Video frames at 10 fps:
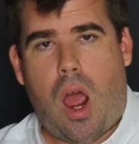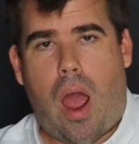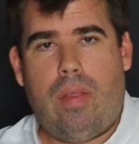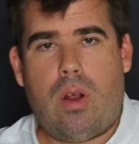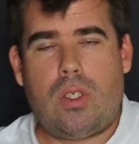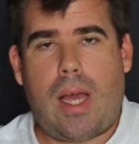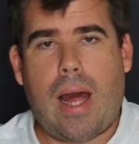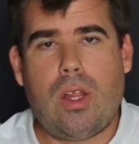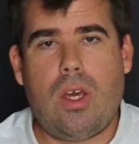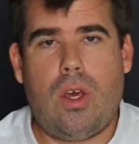and they're
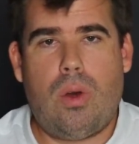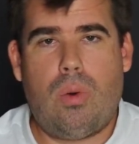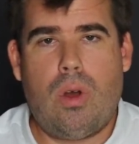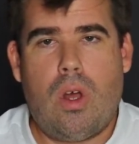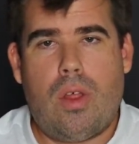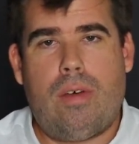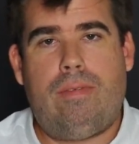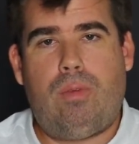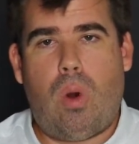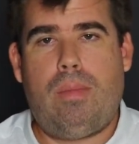telling you the
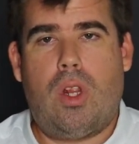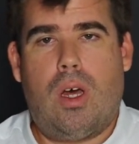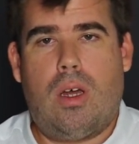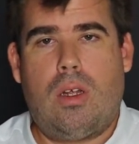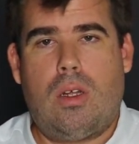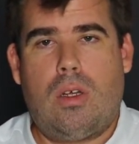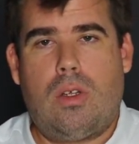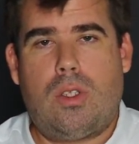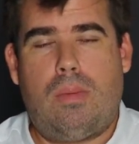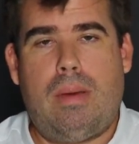formula
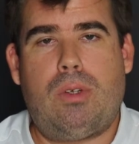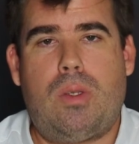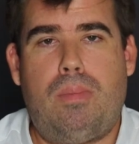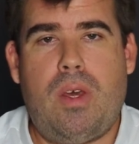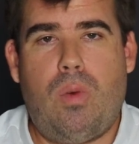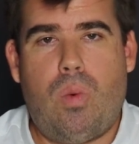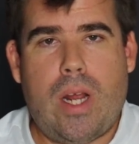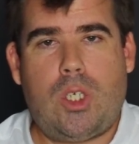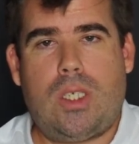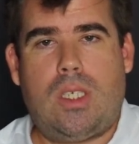to be able to be
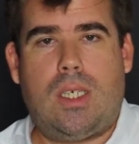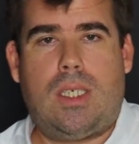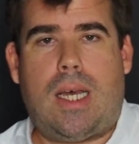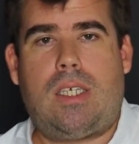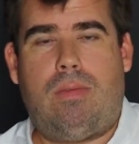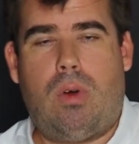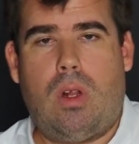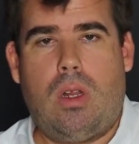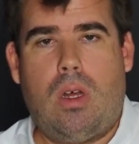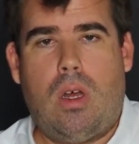rich and successful,